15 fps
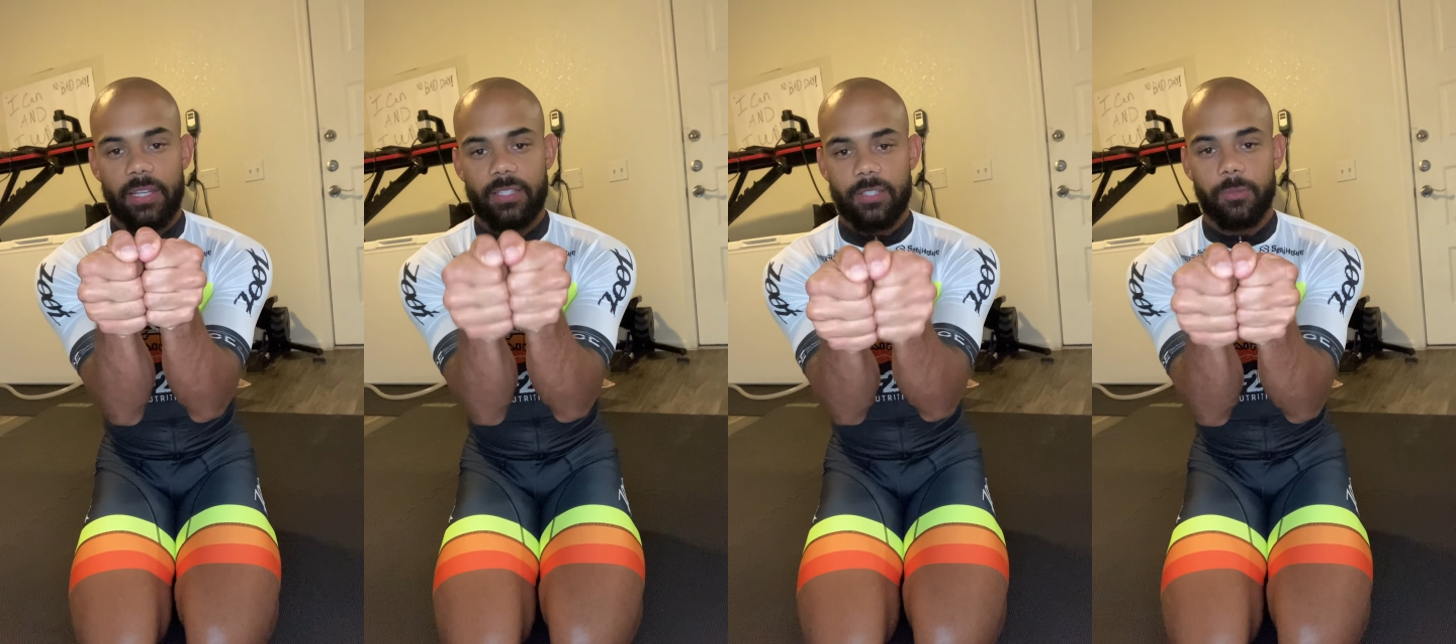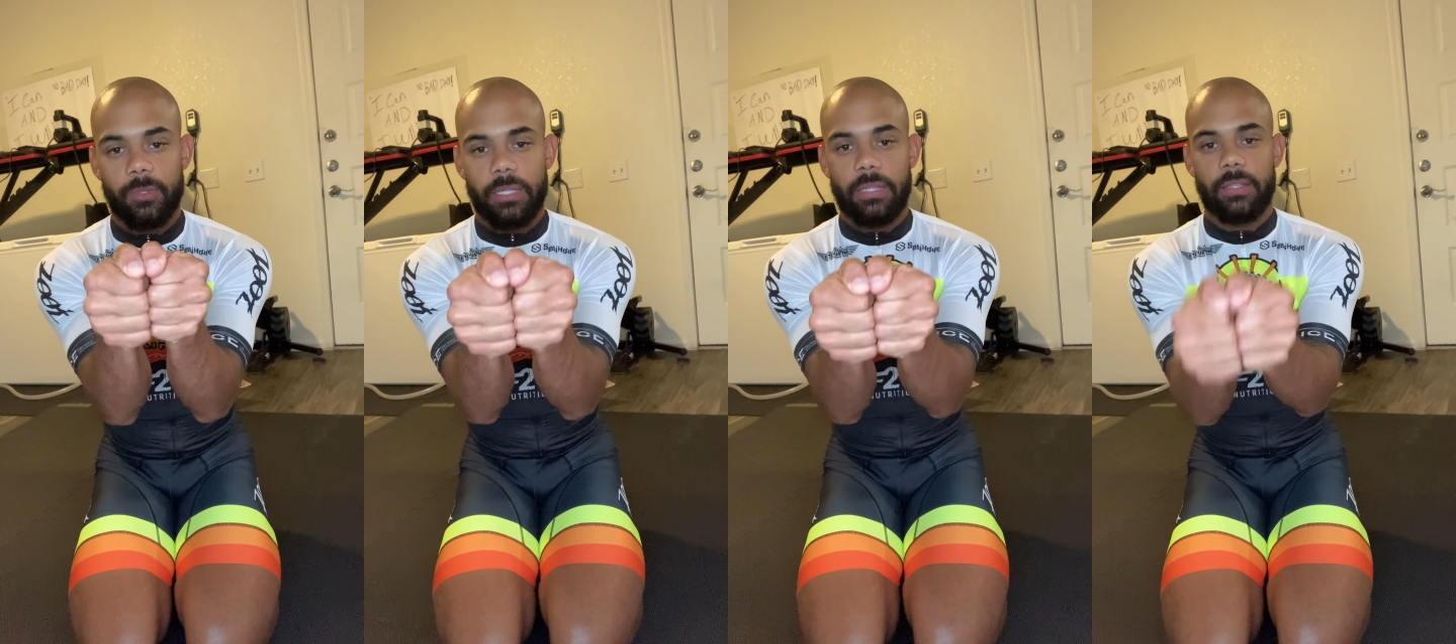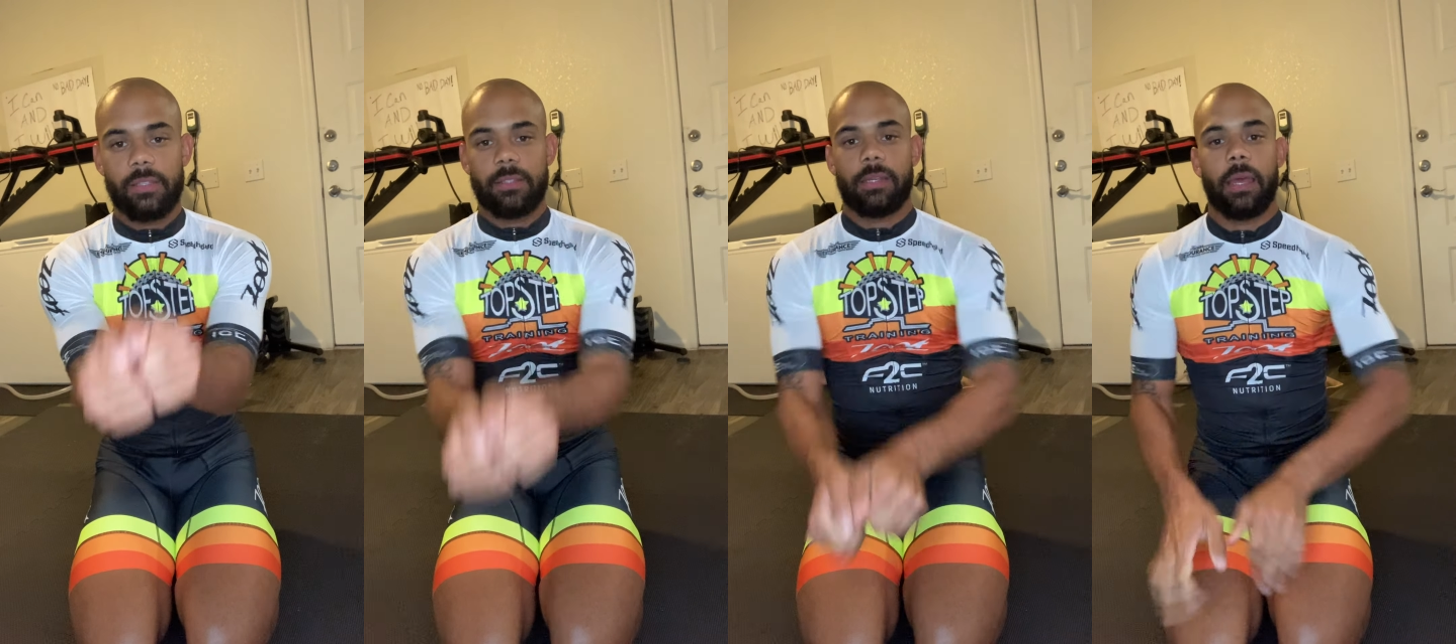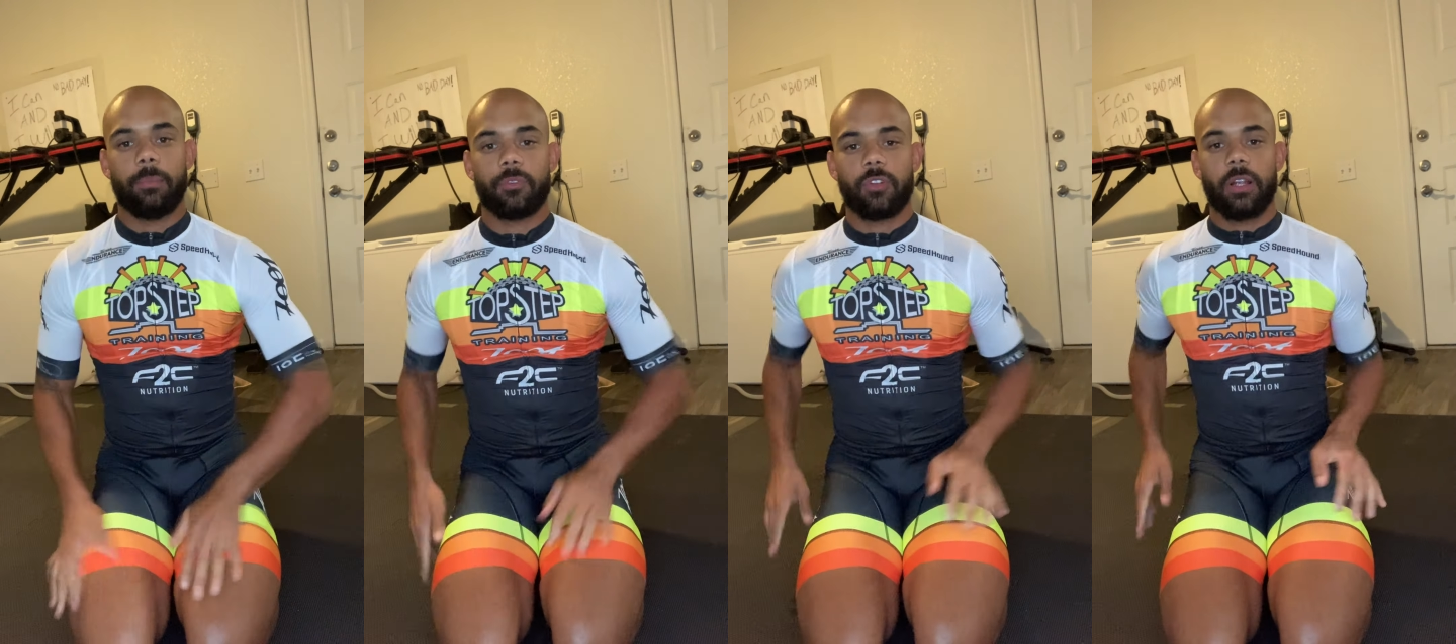to win the
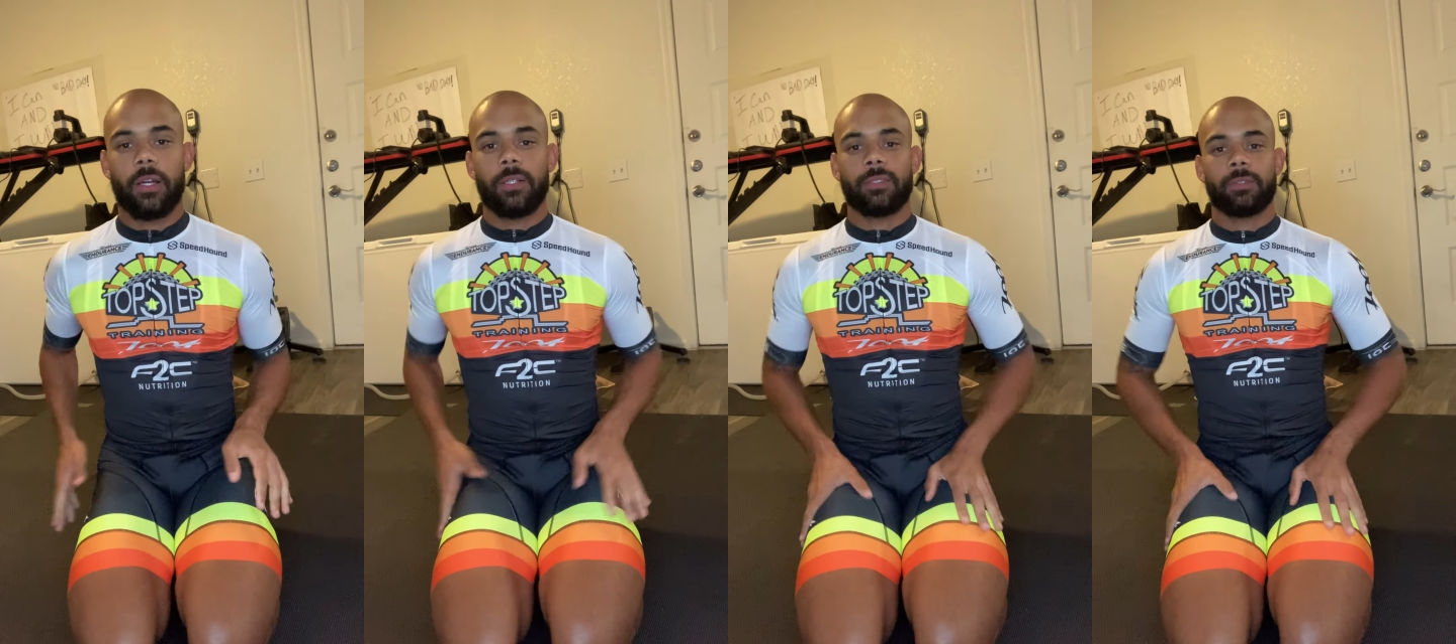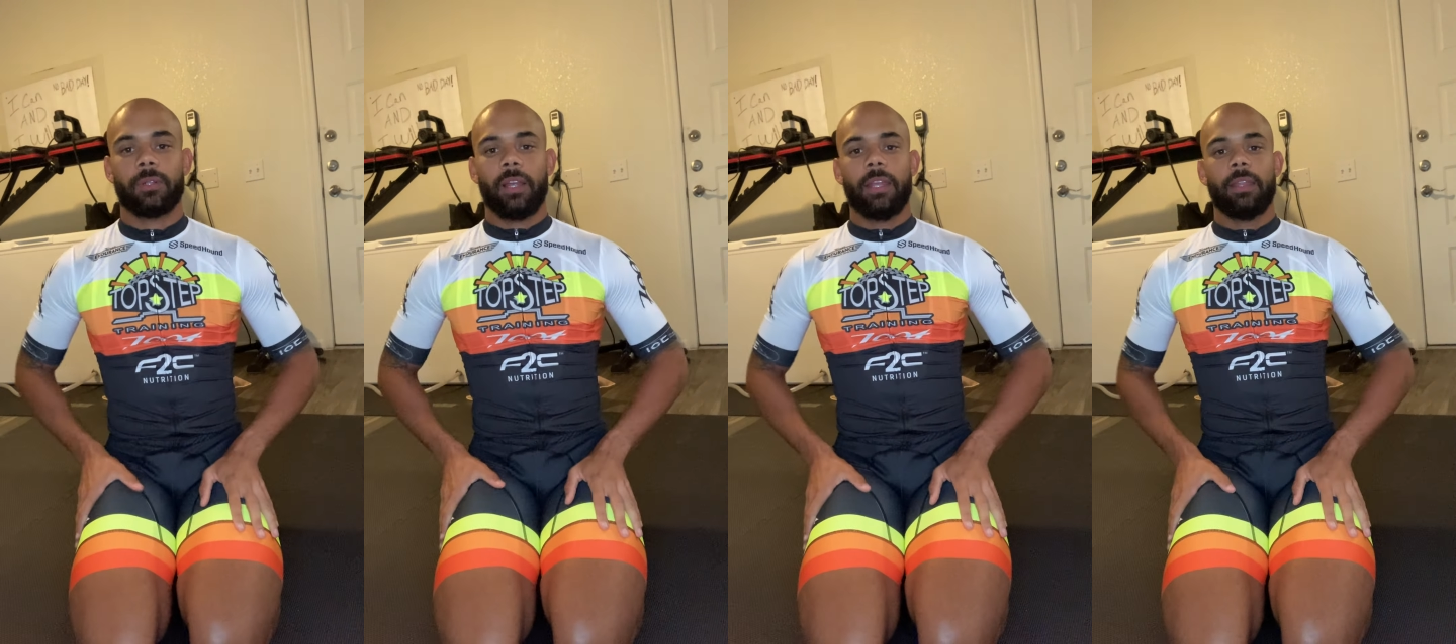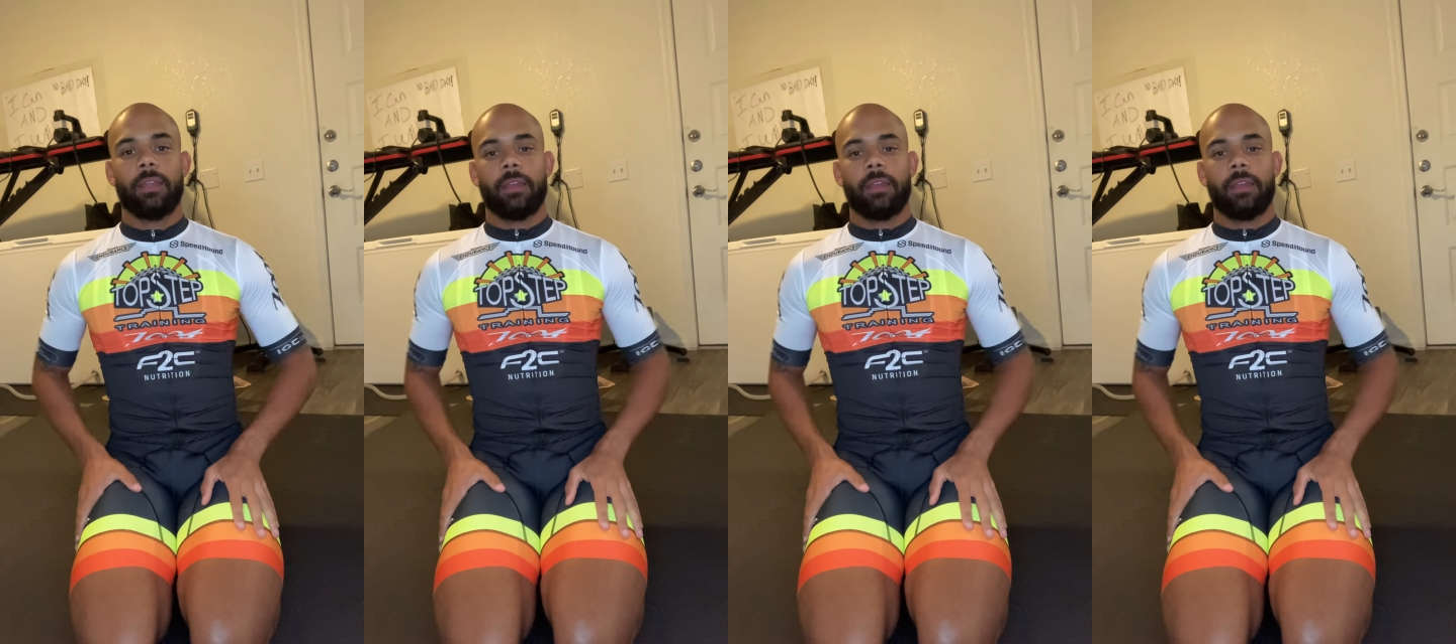time trial, right?